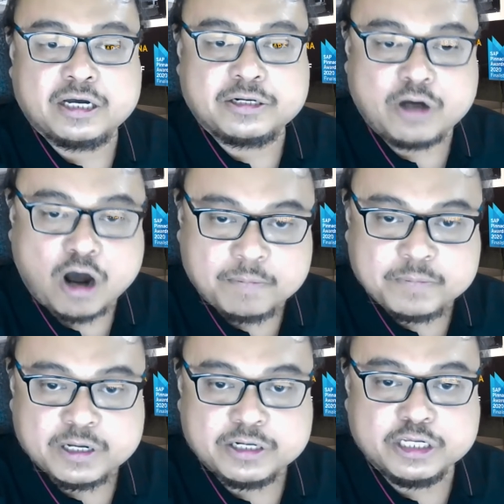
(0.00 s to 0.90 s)

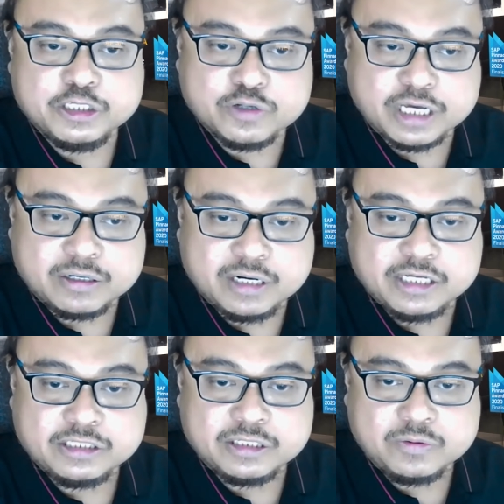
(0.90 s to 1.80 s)
adopt the new
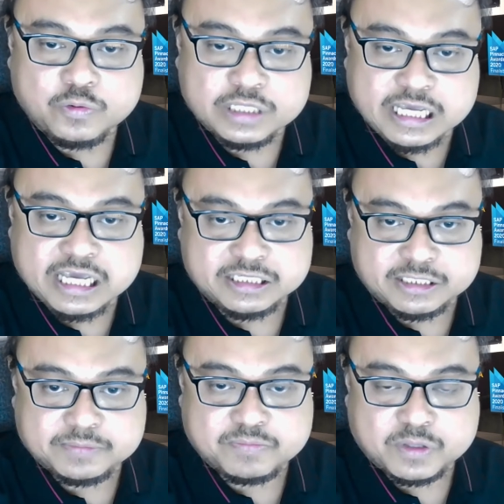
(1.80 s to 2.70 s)
regulation with ease.